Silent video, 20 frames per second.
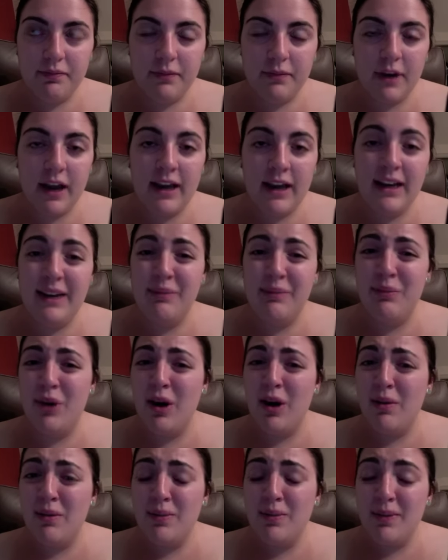need
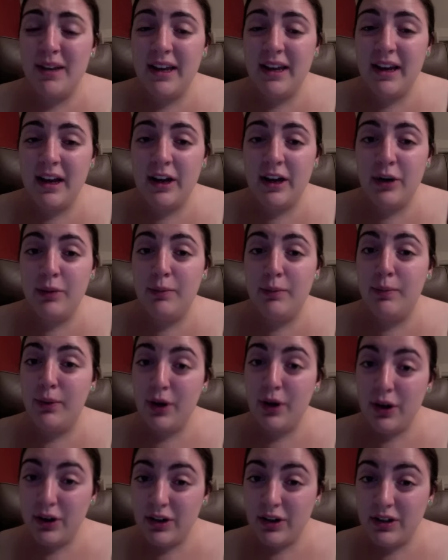probably a new
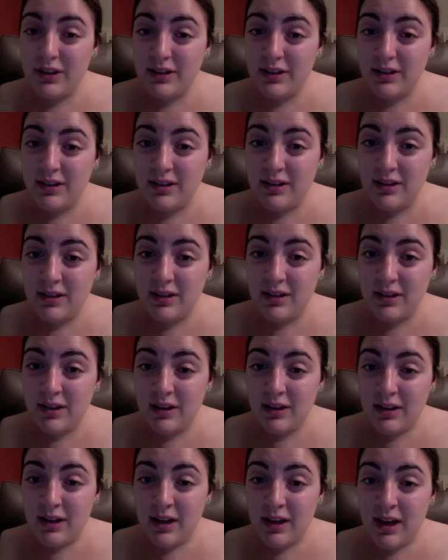purse,
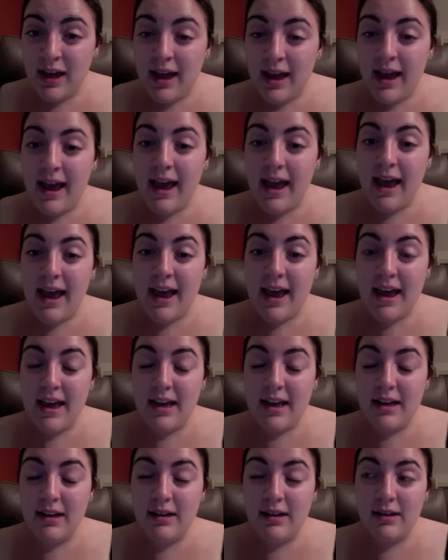
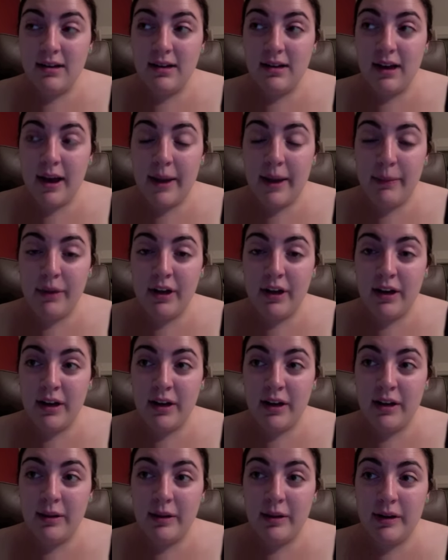and I'm
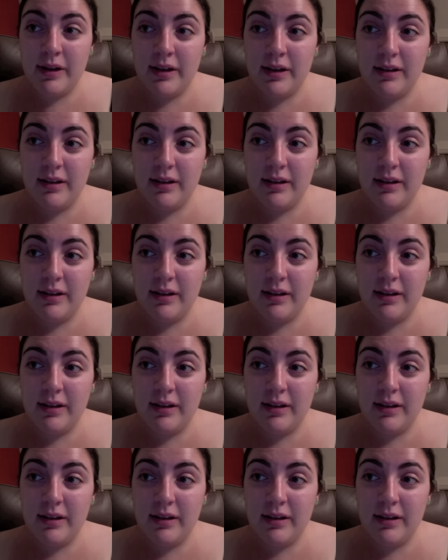gonna,